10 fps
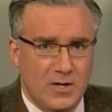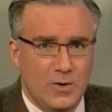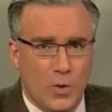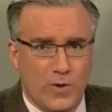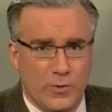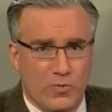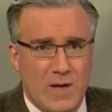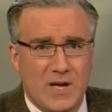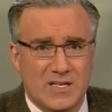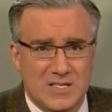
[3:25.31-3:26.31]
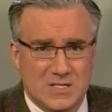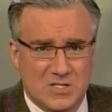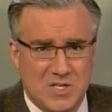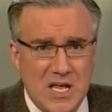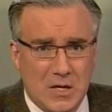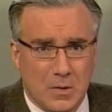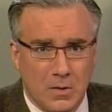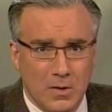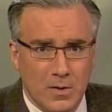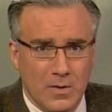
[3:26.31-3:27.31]
and you're the Remington
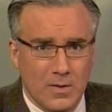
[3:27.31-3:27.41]
Steele,